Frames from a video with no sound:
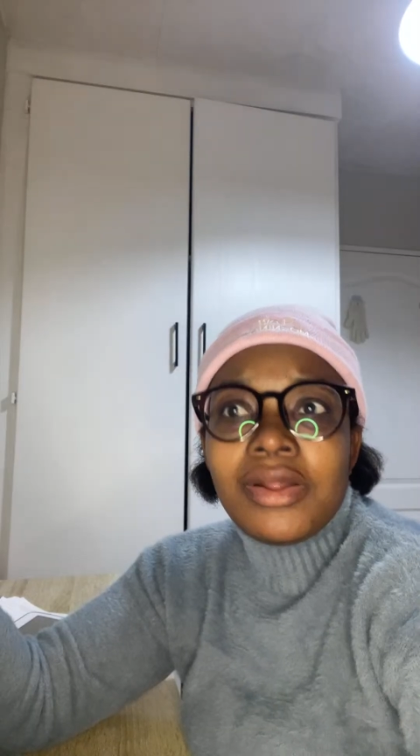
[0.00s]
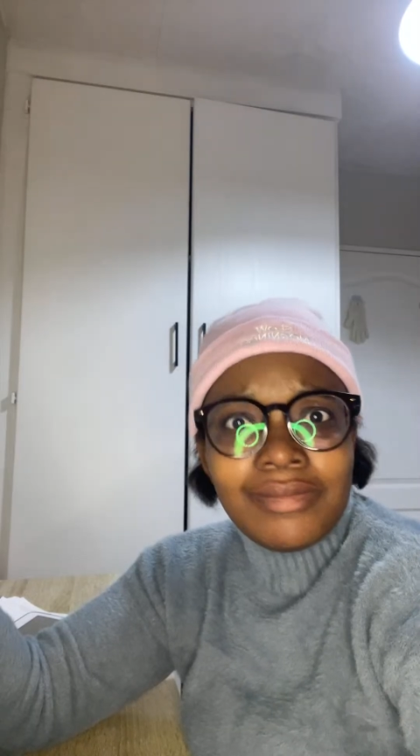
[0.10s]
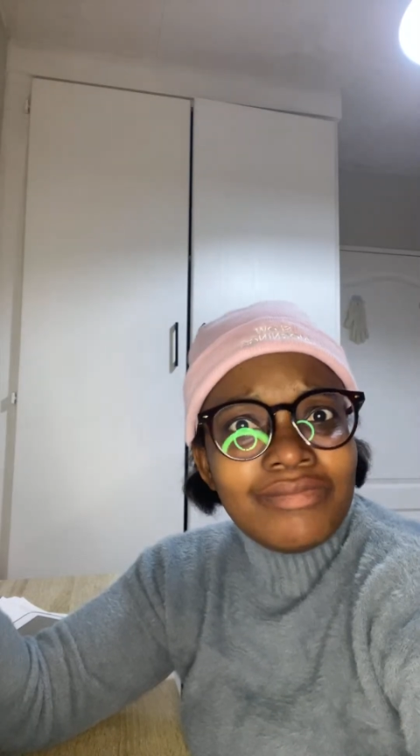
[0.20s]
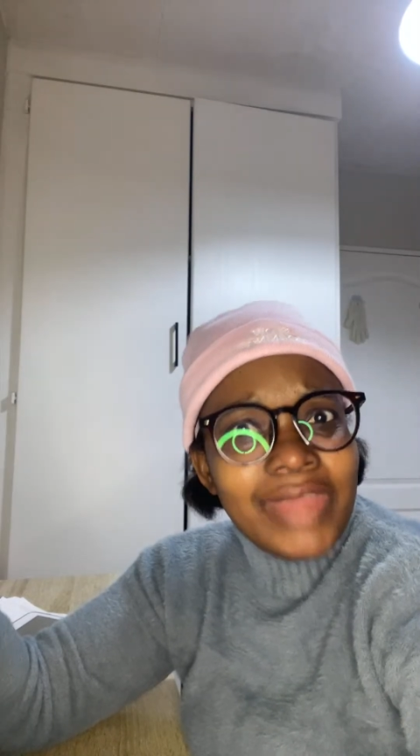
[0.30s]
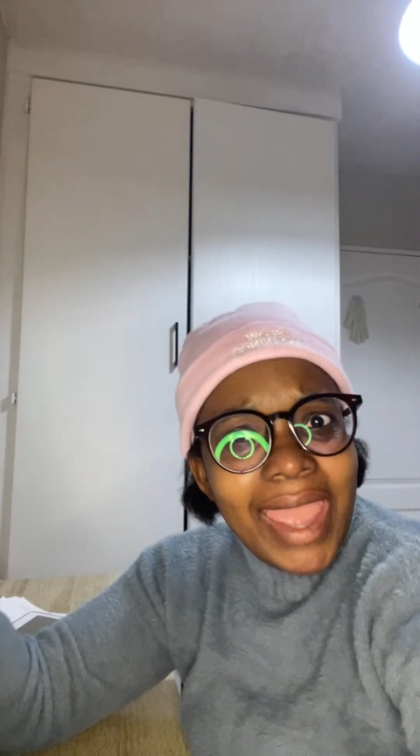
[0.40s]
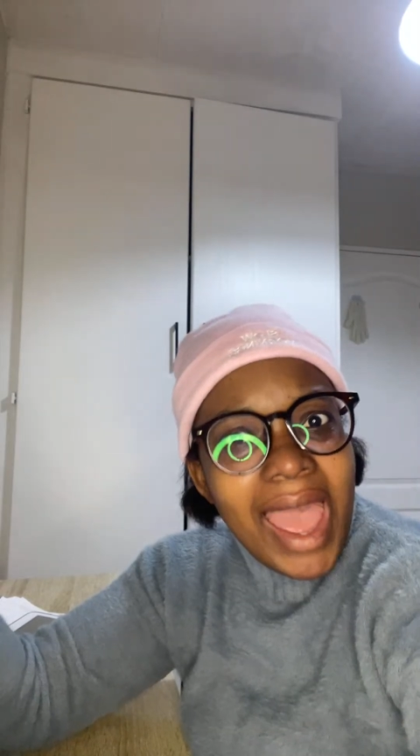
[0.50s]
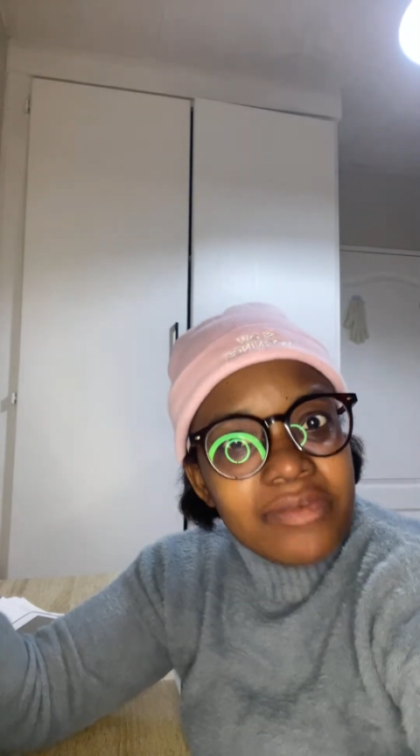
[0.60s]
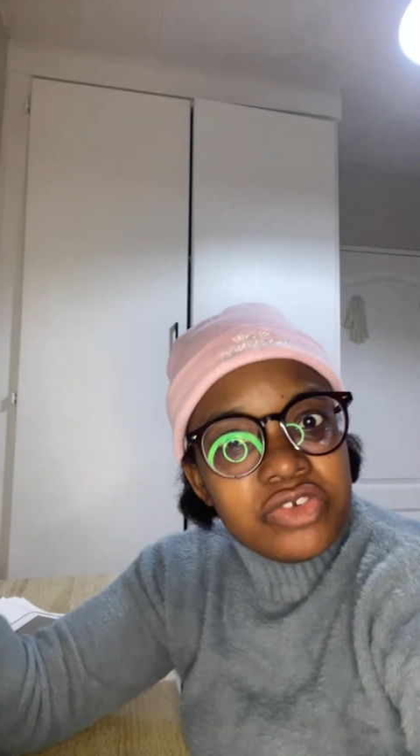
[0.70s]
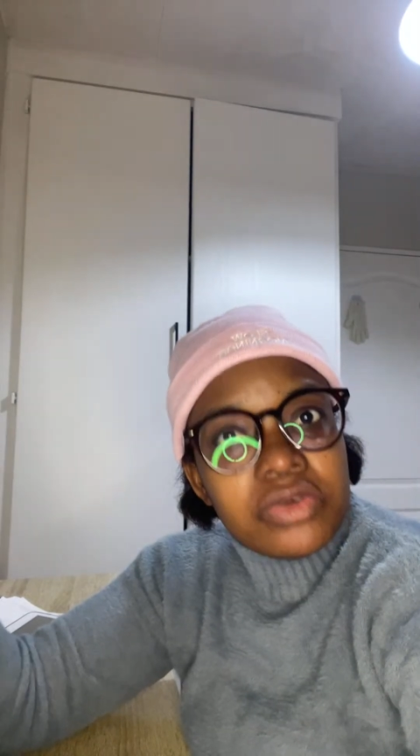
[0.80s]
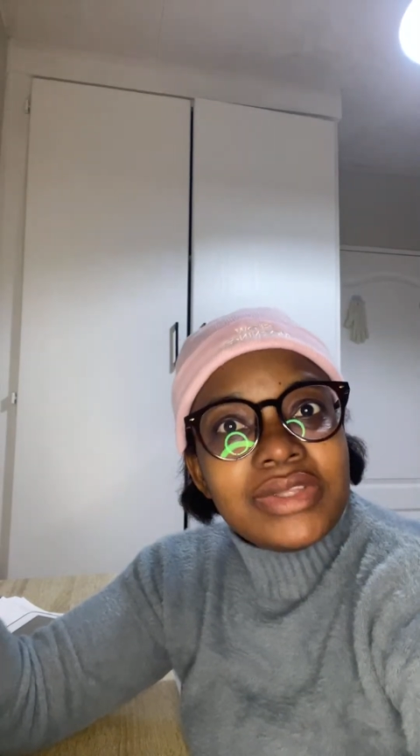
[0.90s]

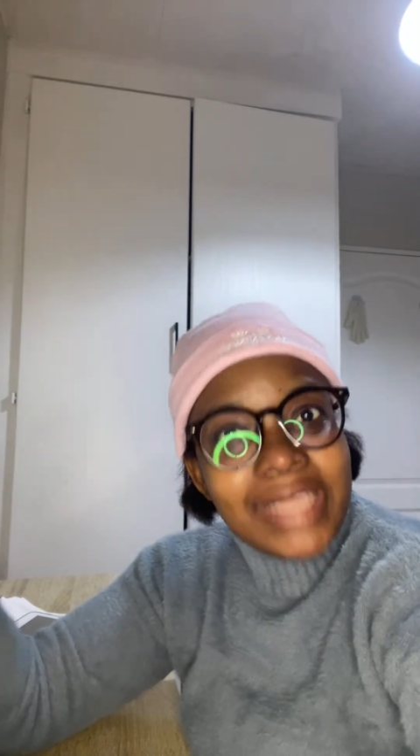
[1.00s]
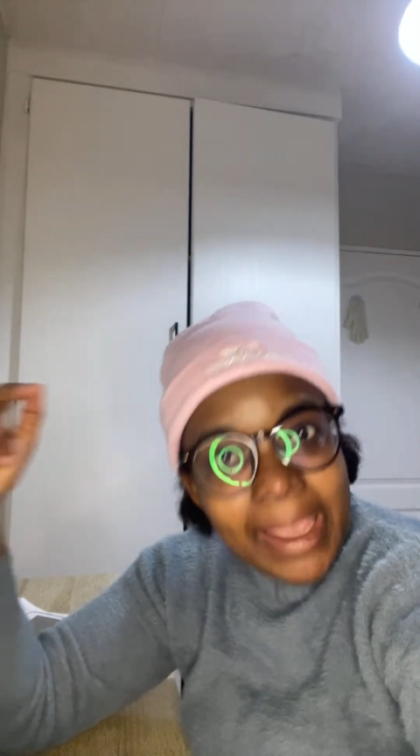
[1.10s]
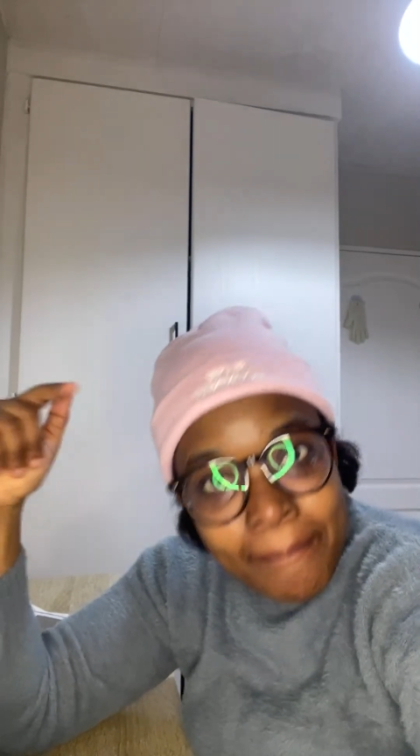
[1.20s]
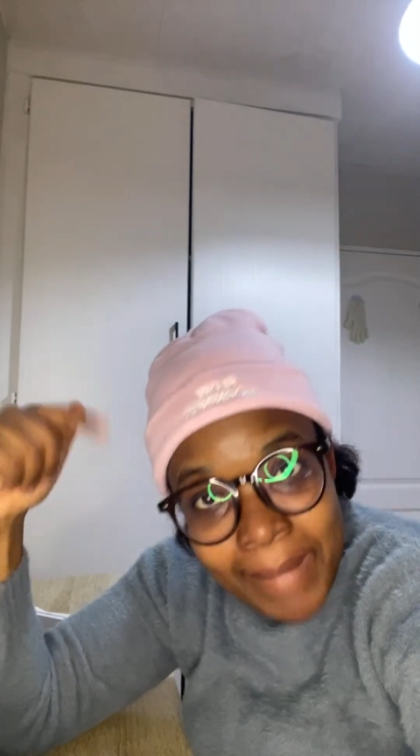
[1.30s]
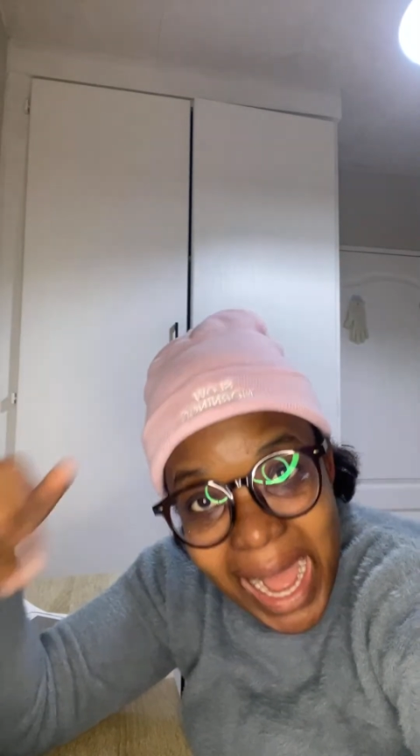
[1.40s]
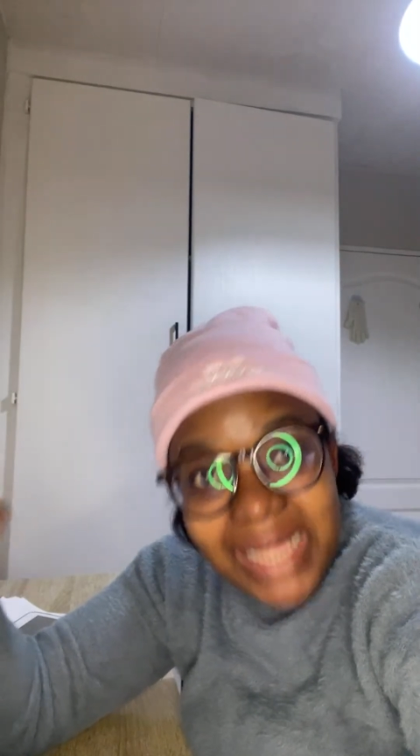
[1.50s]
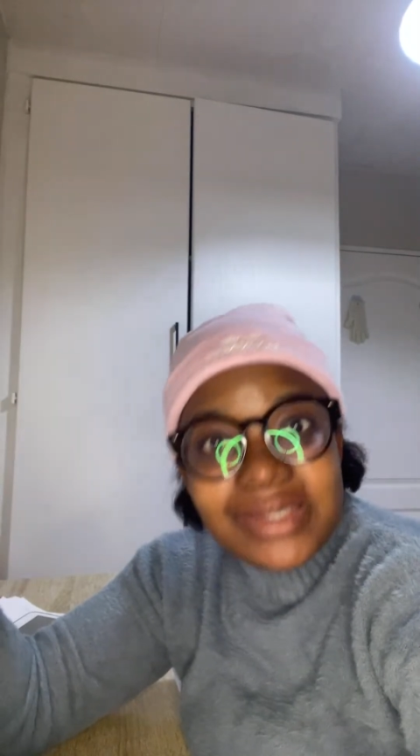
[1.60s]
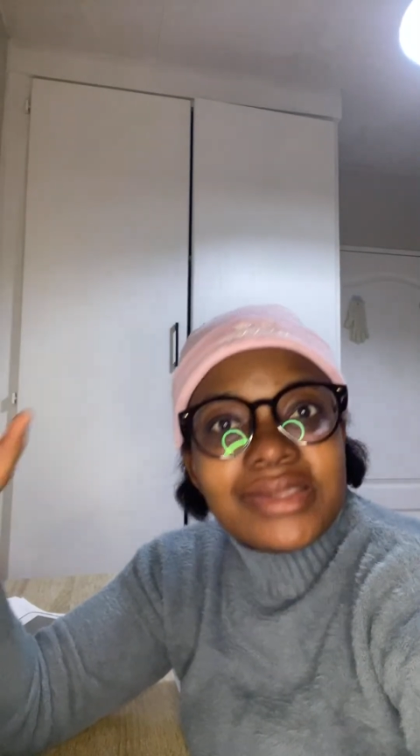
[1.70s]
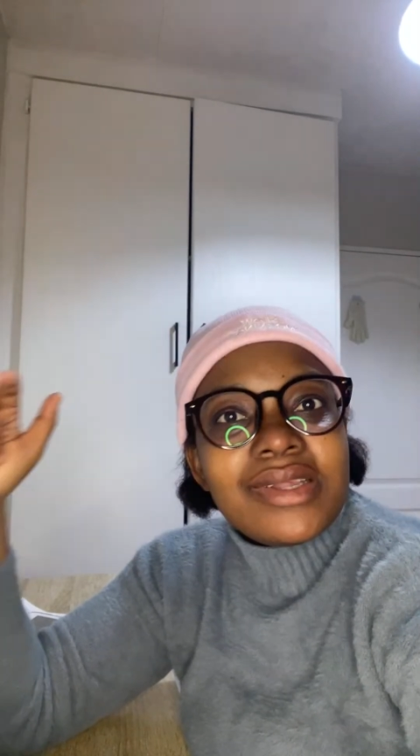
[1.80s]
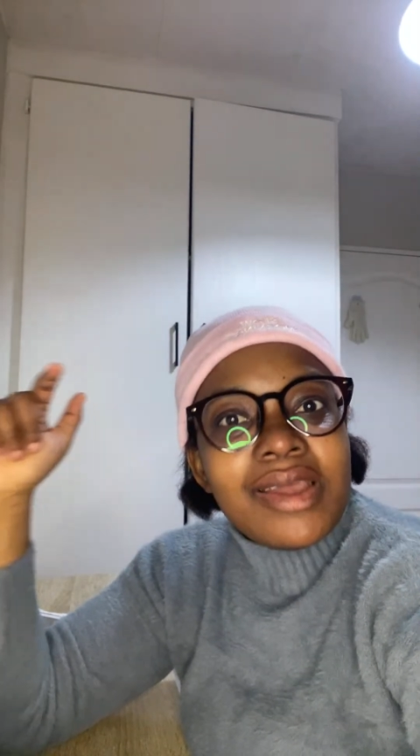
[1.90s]
They
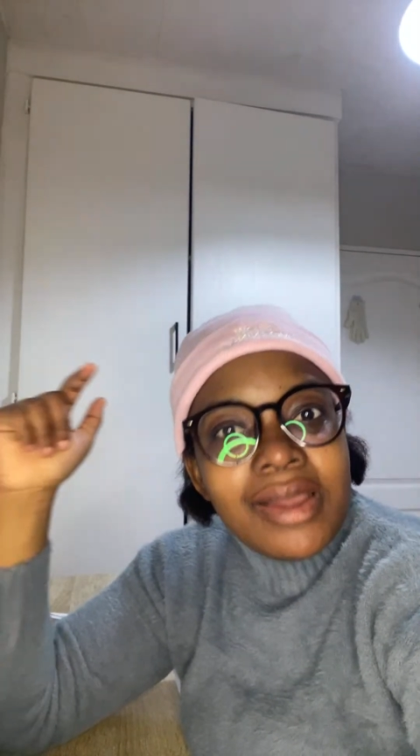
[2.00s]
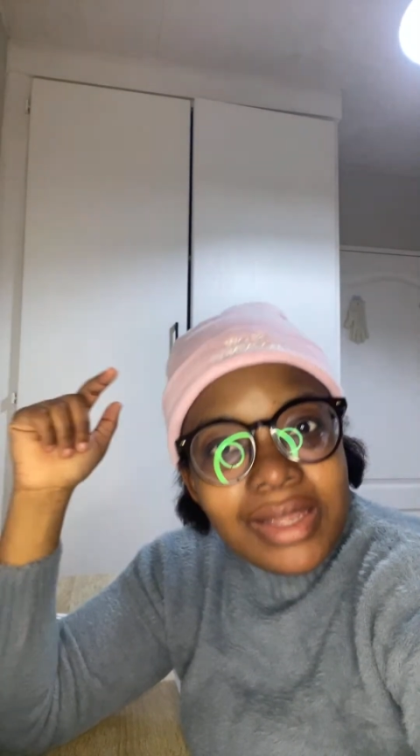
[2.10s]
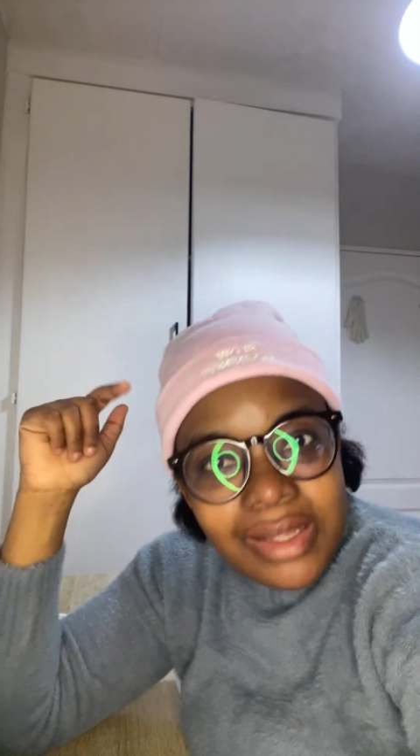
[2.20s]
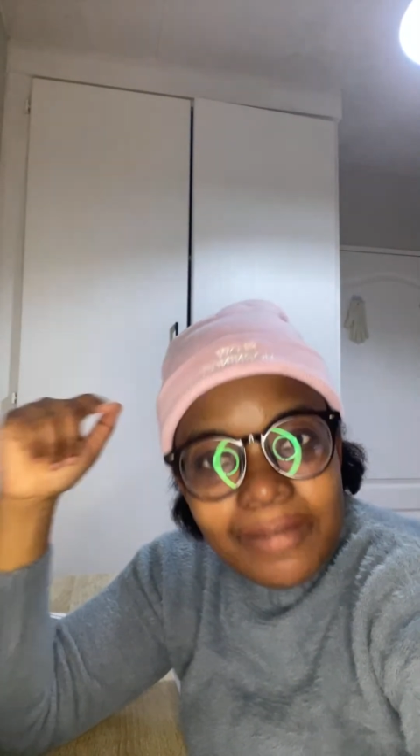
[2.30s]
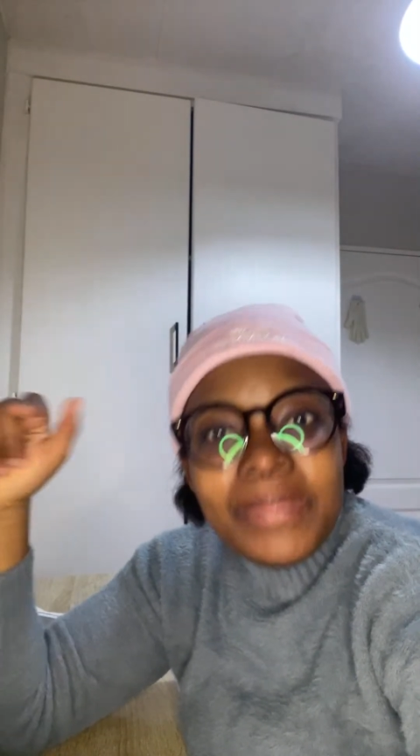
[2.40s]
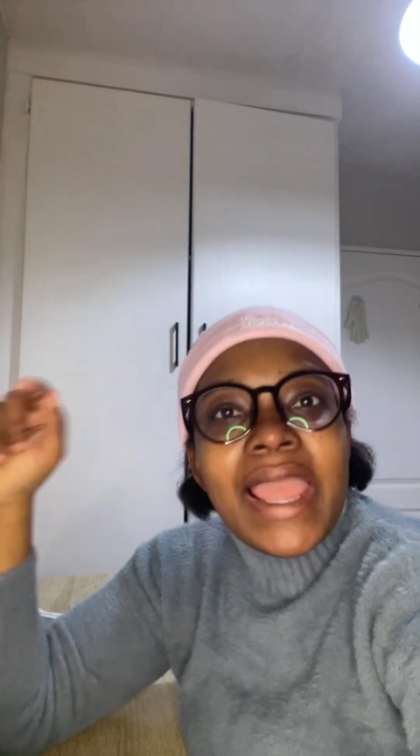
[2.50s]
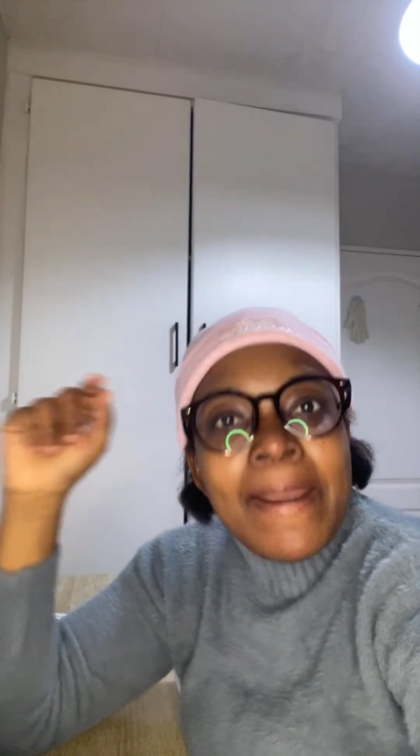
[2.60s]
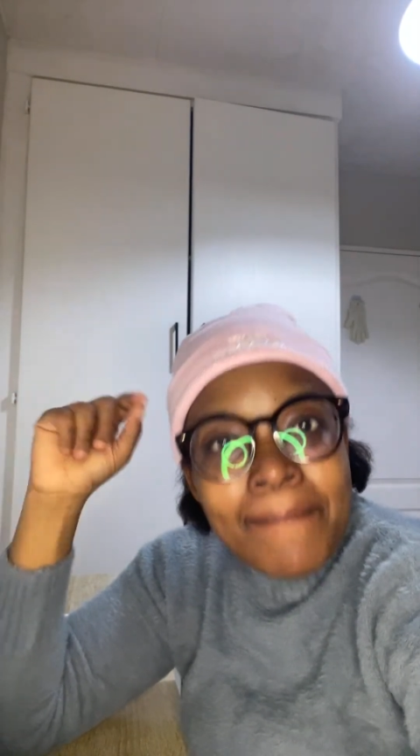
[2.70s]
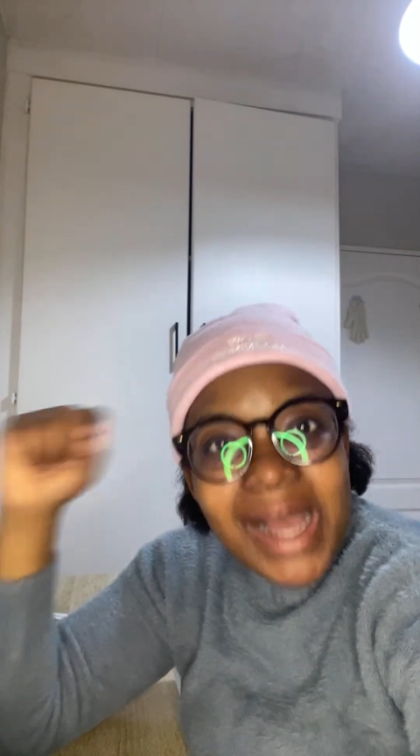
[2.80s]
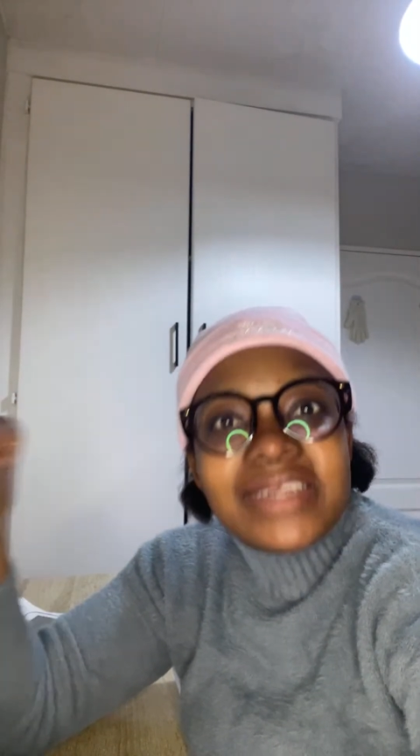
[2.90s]

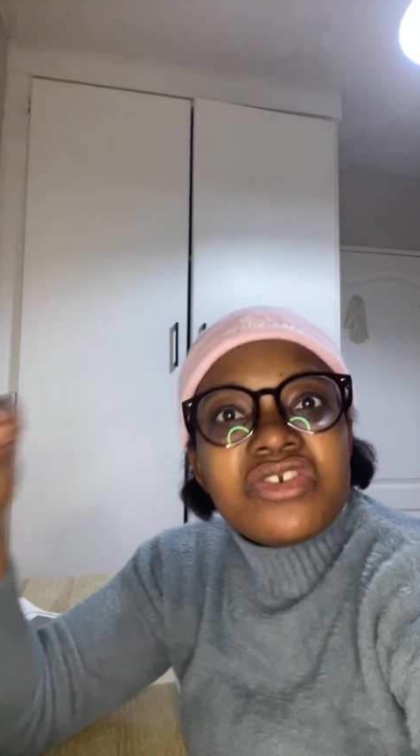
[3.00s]
must